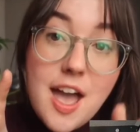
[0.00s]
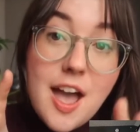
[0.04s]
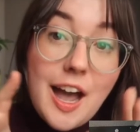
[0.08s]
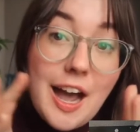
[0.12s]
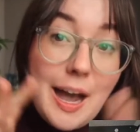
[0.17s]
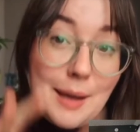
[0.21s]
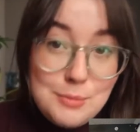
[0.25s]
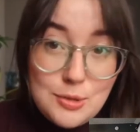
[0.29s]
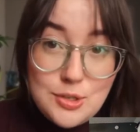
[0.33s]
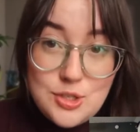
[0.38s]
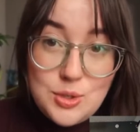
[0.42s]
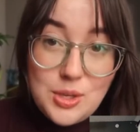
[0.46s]

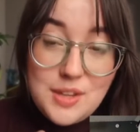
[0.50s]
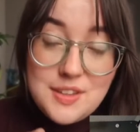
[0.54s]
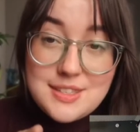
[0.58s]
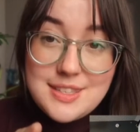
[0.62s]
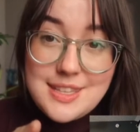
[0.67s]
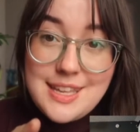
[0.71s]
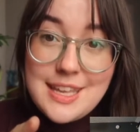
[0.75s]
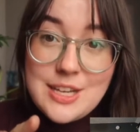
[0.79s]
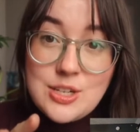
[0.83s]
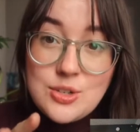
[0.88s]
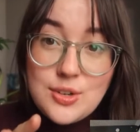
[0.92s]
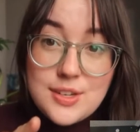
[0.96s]
I'm just doing this in
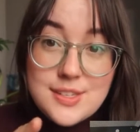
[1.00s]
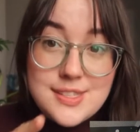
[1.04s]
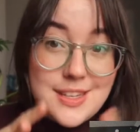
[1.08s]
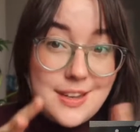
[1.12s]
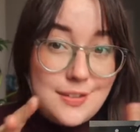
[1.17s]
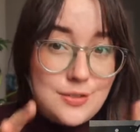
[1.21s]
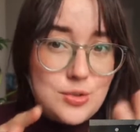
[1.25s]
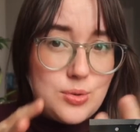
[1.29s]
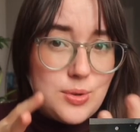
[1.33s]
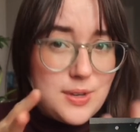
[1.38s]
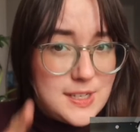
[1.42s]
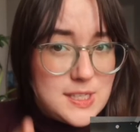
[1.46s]
the interest of
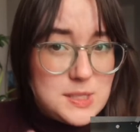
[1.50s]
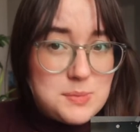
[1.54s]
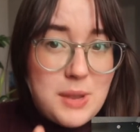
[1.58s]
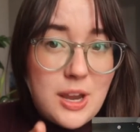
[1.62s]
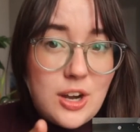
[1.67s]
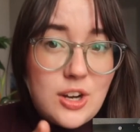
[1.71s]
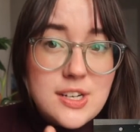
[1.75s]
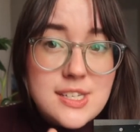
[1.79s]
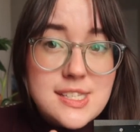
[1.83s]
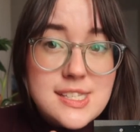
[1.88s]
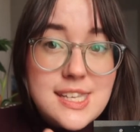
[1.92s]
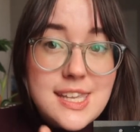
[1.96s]

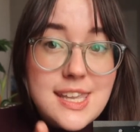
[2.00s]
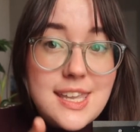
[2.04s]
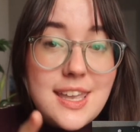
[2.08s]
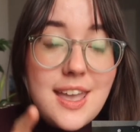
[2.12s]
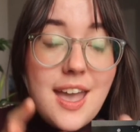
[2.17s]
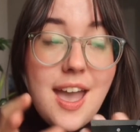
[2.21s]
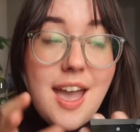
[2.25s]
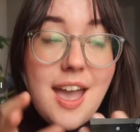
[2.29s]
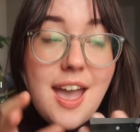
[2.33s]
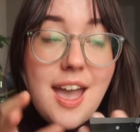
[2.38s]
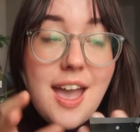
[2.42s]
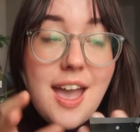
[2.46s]
transparency.